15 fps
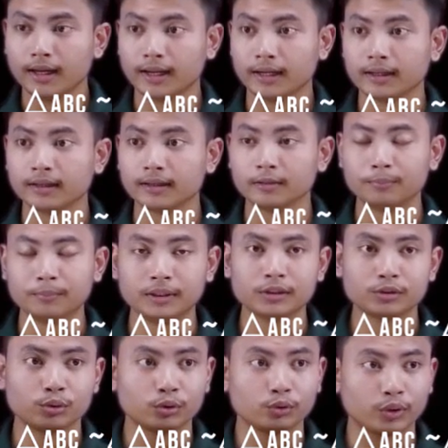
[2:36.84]
angle B
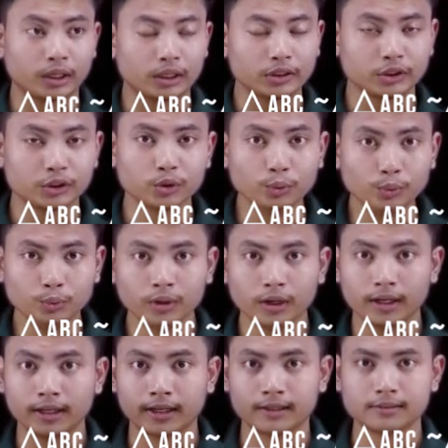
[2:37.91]
is equal to angle Q,
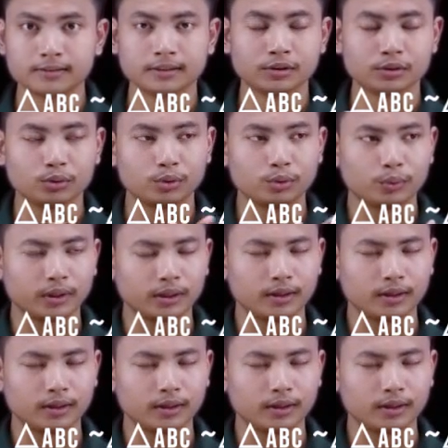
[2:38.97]
and angle C is equal to